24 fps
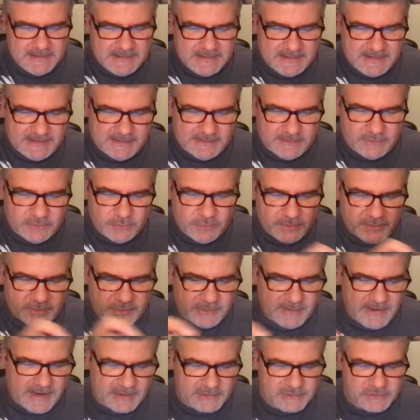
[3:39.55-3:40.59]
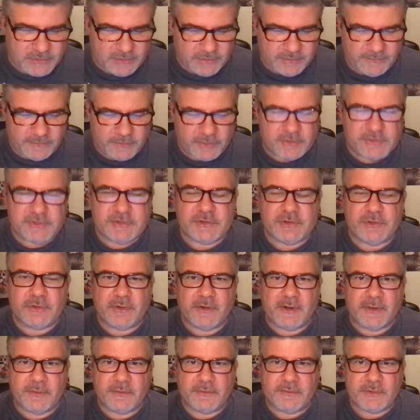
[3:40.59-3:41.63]
In the New International Version or
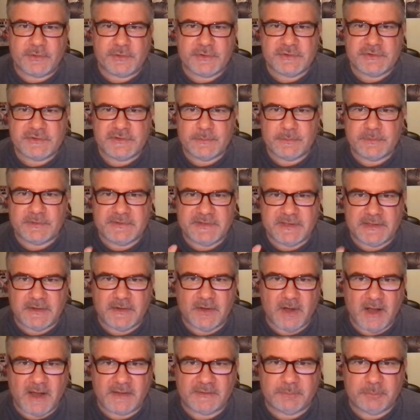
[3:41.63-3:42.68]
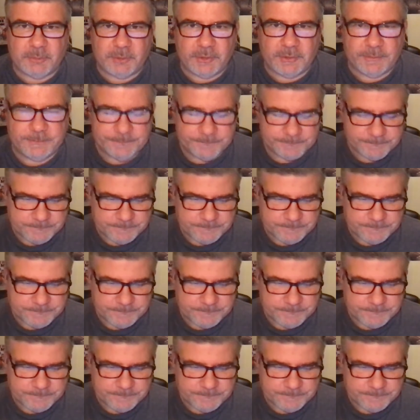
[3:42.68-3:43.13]
other versions, it would say gospel.